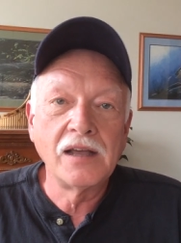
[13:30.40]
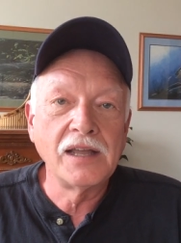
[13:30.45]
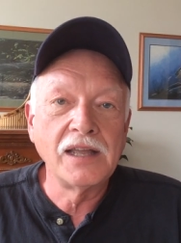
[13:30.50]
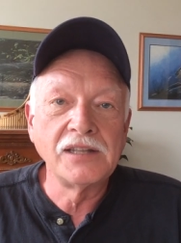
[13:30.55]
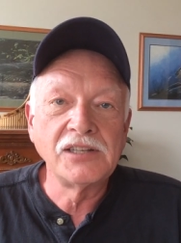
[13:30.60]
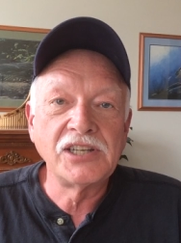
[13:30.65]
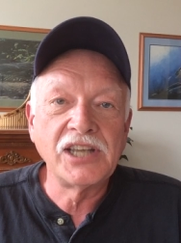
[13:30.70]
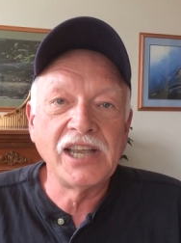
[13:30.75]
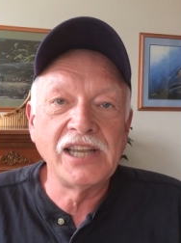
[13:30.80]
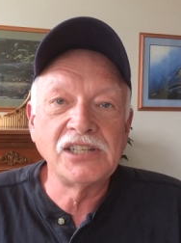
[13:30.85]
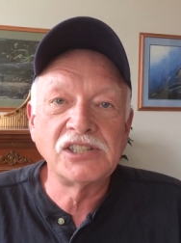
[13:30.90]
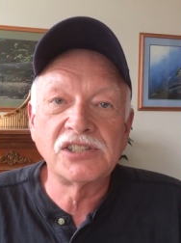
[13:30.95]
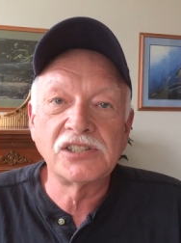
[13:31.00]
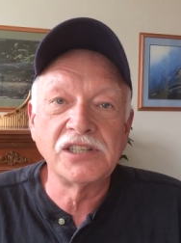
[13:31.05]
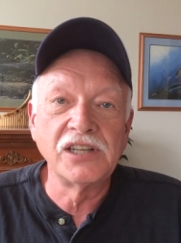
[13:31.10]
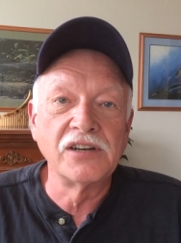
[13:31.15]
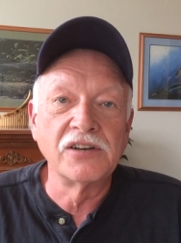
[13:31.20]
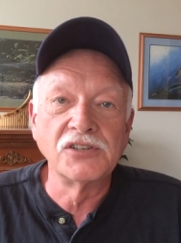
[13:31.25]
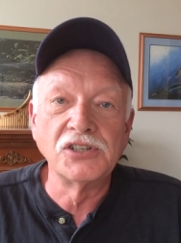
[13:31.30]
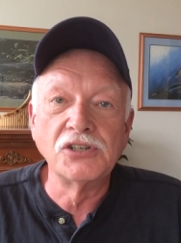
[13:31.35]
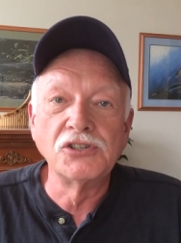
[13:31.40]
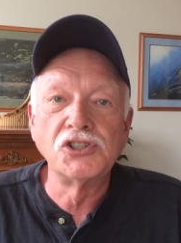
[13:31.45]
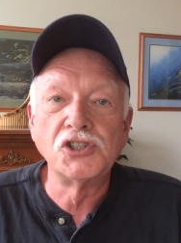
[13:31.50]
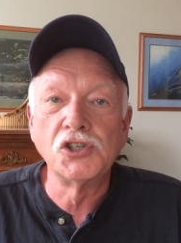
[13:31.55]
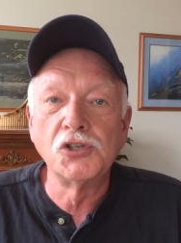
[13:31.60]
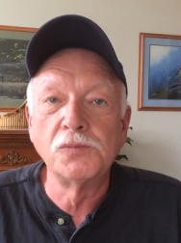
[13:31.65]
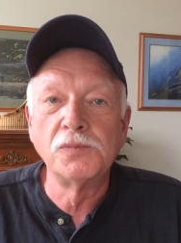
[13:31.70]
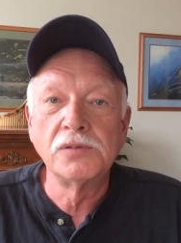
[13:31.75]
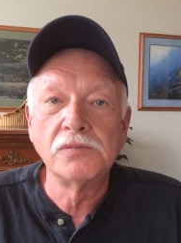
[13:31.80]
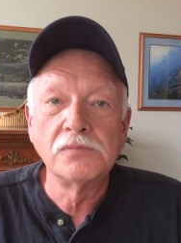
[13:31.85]
in case, you know,
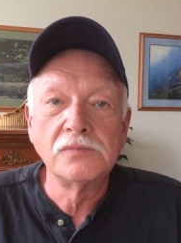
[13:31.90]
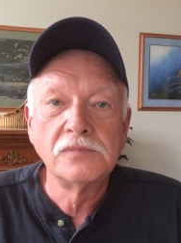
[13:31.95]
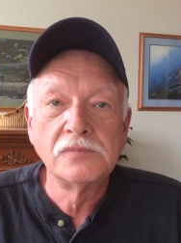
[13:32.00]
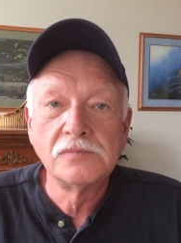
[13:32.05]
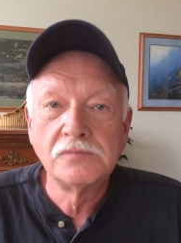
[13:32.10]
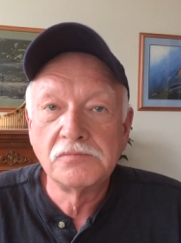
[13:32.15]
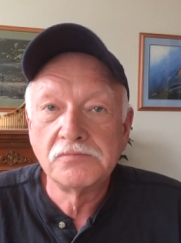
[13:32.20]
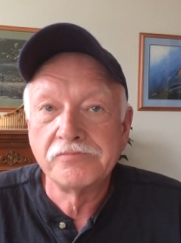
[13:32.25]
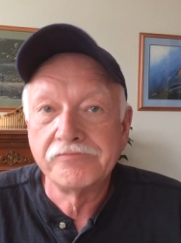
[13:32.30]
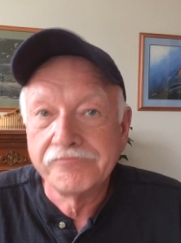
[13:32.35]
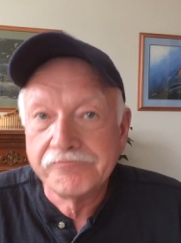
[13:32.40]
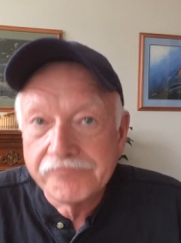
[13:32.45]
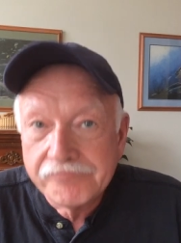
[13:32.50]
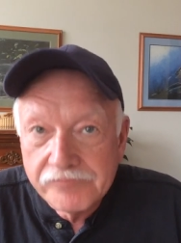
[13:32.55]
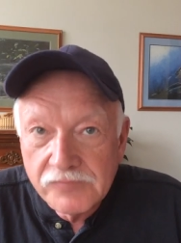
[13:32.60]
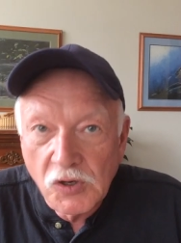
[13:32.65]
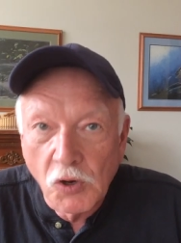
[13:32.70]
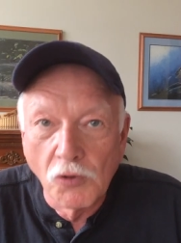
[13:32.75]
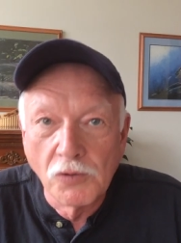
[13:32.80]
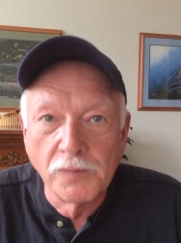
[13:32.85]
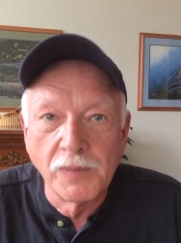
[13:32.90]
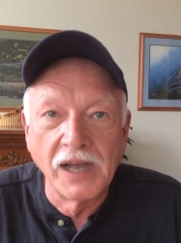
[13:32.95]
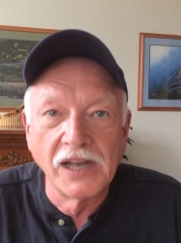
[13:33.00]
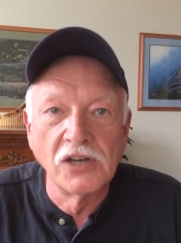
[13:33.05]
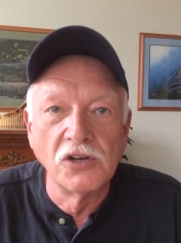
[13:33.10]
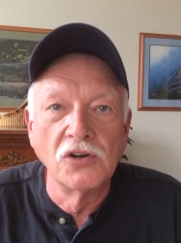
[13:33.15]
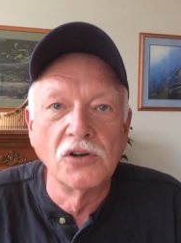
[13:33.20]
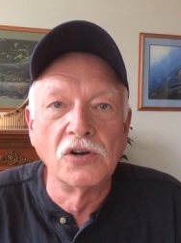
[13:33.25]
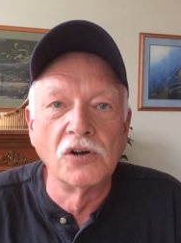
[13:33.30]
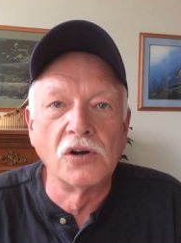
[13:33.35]
YouTube, owned by
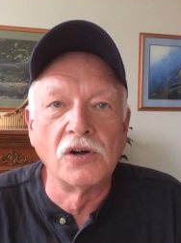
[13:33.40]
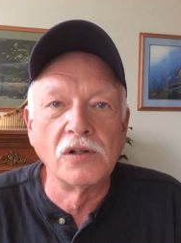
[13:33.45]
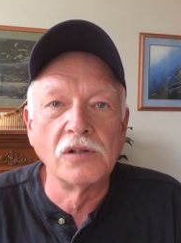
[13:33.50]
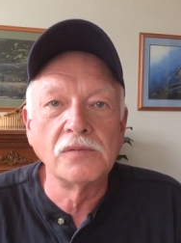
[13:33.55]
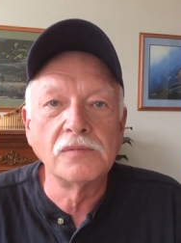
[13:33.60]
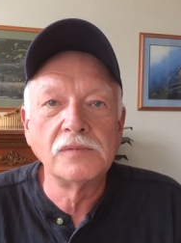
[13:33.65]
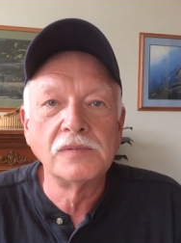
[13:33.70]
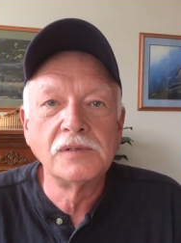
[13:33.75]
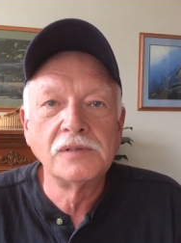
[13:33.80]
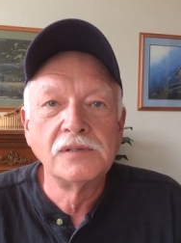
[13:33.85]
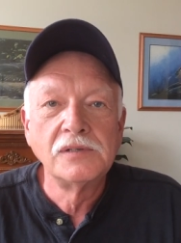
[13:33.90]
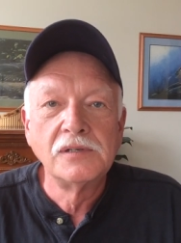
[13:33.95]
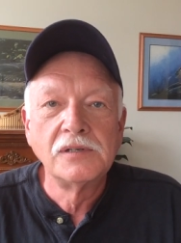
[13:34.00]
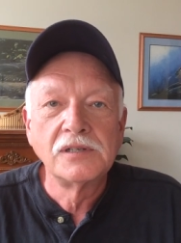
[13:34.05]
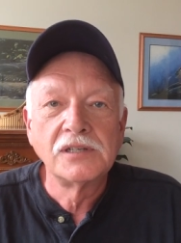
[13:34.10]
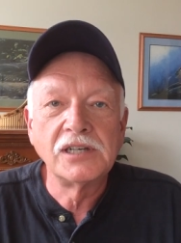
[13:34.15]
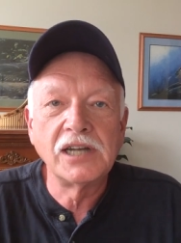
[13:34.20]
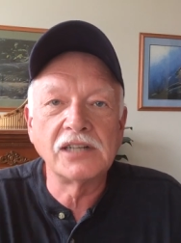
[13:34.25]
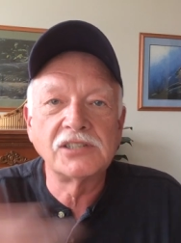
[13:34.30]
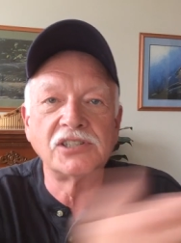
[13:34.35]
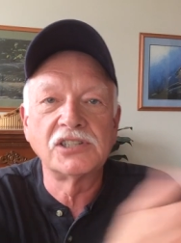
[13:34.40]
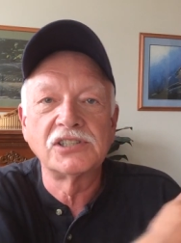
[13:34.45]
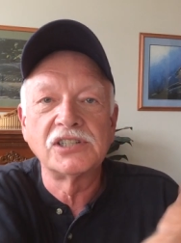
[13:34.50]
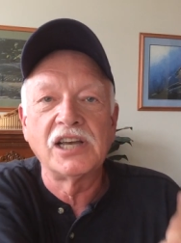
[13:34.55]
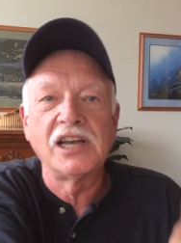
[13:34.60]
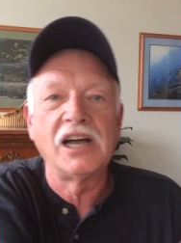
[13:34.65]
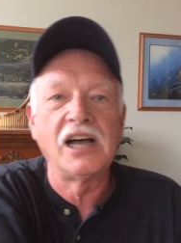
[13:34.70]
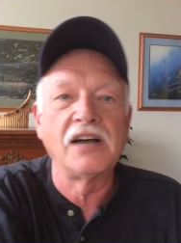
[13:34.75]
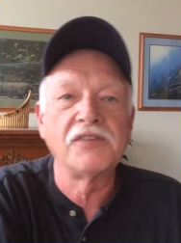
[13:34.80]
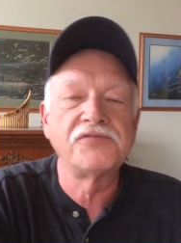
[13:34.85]
Google, cuts us
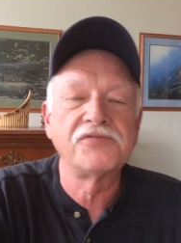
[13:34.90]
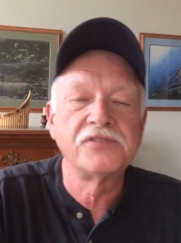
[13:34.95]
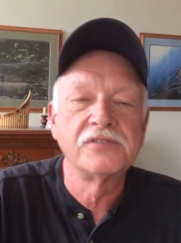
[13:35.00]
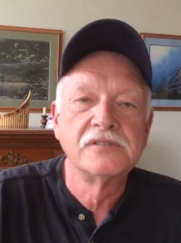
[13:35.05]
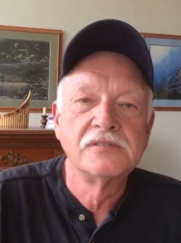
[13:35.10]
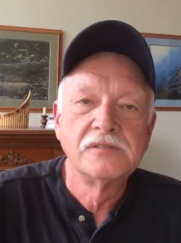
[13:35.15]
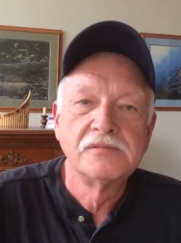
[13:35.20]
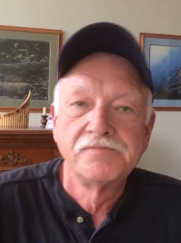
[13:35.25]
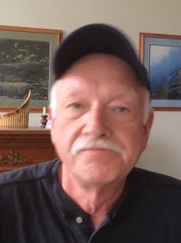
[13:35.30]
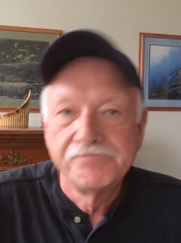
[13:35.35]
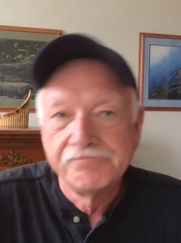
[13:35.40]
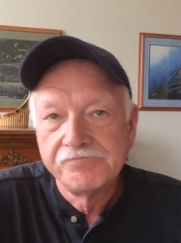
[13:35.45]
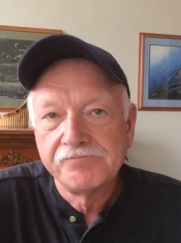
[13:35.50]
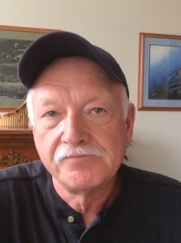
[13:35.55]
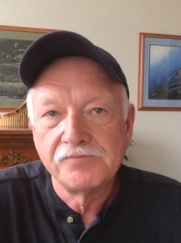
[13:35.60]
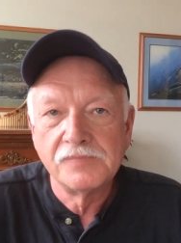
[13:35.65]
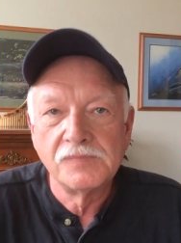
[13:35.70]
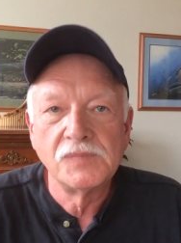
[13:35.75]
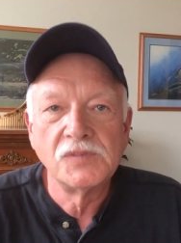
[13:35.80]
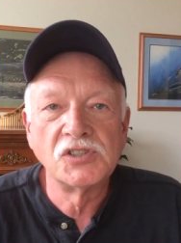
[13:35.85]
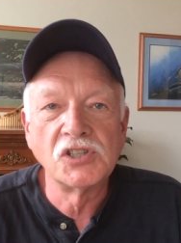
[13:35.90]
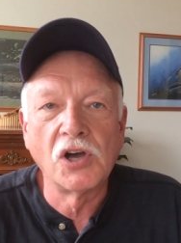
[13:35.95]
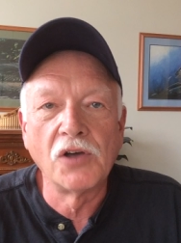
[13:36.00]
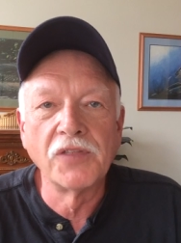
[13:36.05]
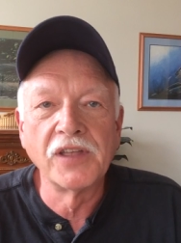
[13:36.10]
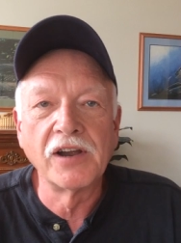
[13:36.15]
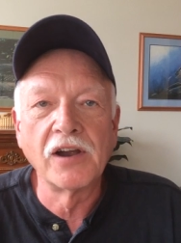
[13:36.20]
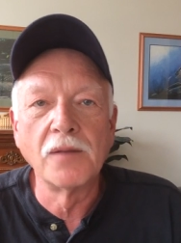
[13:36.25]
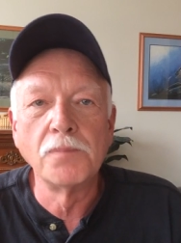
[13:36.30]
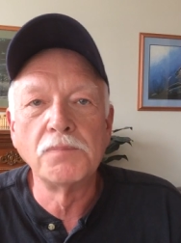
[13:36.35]
off. It's
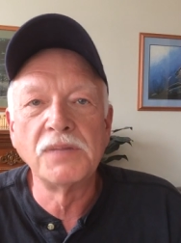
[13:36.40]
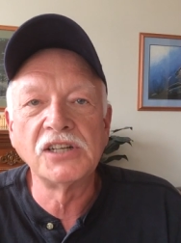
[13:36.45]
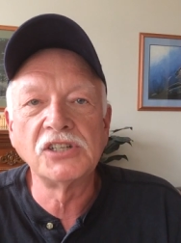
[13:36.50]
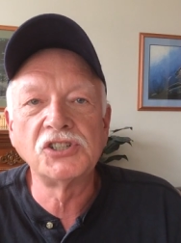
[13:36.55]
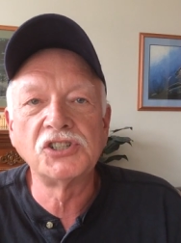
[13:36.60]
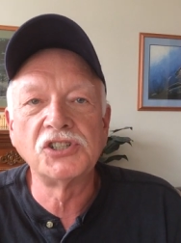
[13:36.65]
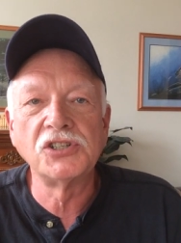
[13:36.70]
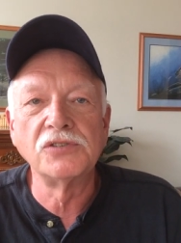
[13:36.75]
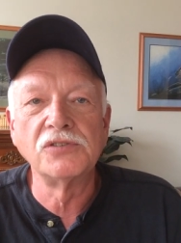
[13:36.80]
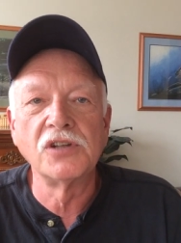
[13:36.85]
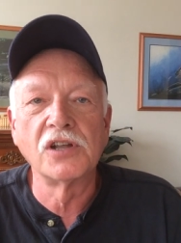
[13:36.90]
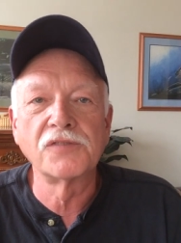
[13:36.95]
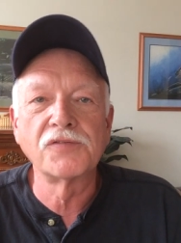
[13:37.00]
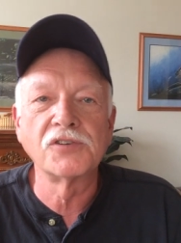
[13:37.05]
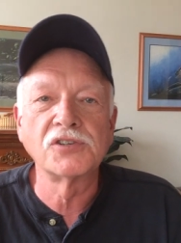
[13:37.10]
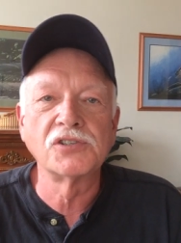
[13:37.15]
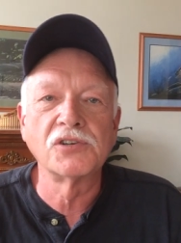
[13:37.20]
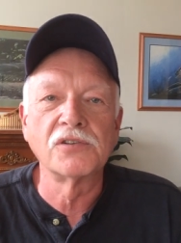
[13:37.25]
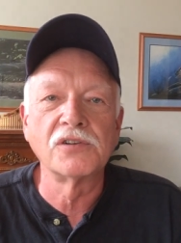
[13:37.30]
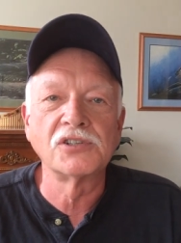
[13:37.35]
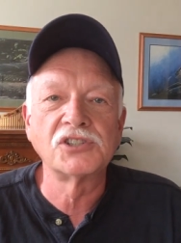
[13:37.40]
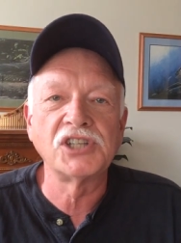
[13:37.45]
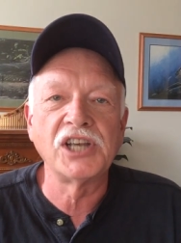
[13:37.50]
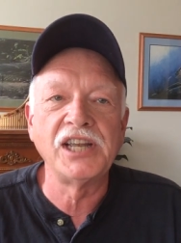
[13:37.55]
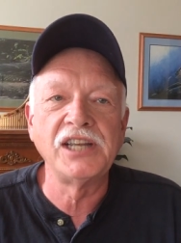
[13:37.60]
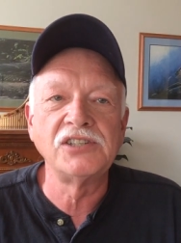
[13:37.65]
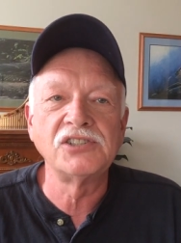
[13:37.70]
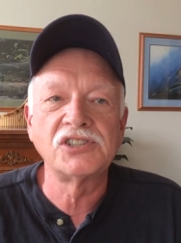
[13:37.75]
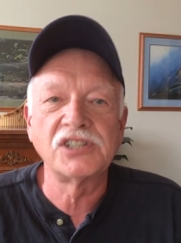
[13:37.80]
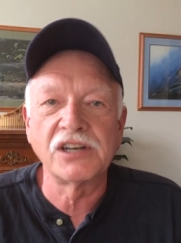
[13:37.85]
all there on BitChute. Look for Total
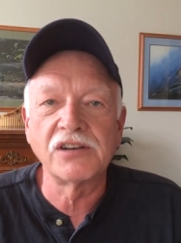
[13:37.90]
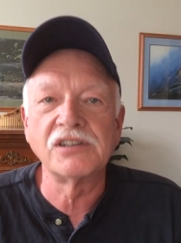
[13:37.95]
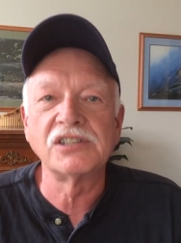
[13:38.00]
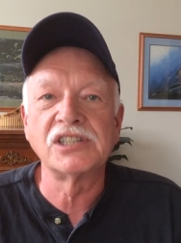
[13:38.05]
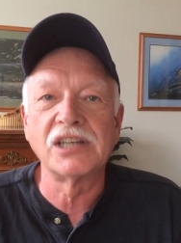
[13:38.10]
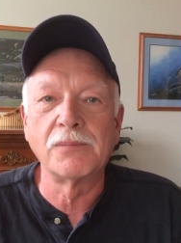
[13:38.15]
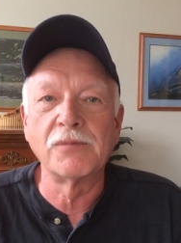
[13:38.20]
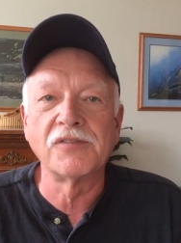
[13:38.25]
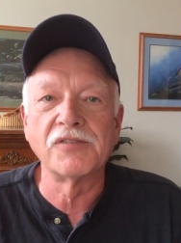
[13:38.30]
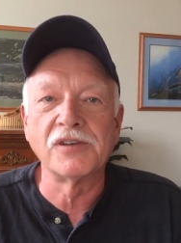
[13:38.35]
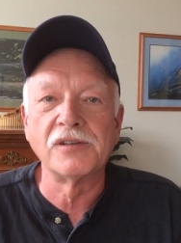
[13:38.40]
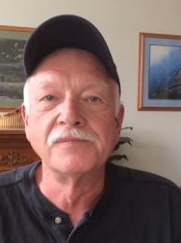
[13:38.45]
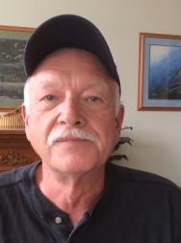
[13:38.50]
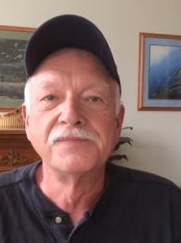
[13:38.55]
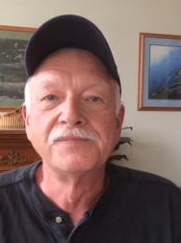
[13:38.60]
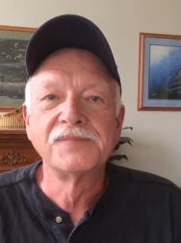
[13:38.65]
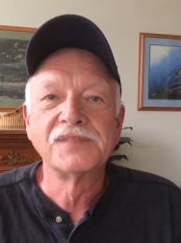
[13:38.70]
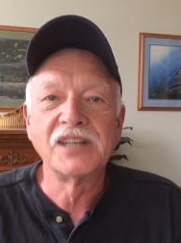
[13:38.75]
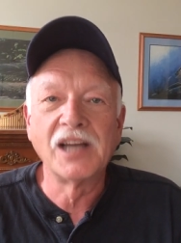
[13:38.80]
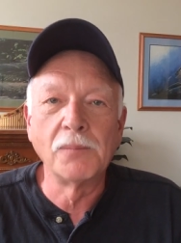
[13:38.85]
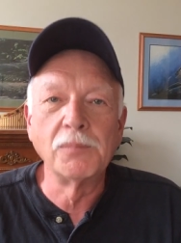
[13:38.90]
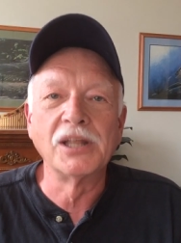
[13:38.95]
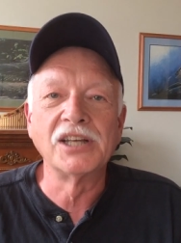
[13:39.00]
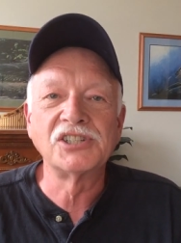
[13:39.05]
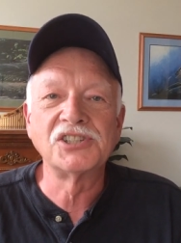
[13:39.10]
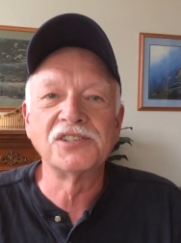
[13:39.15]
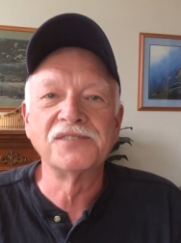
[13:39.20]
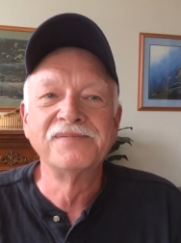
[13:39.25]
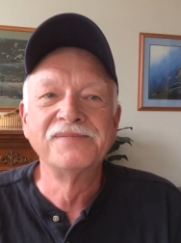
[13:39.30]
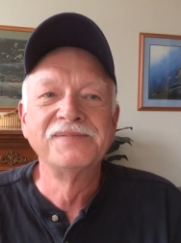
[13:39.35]
Change, Terry Somerville. God
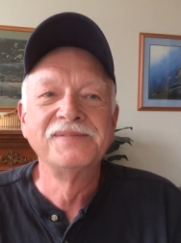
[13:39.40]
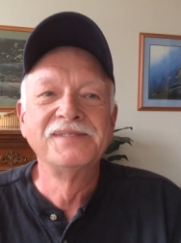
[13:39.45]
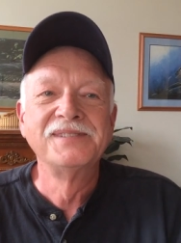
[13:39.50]
bless you.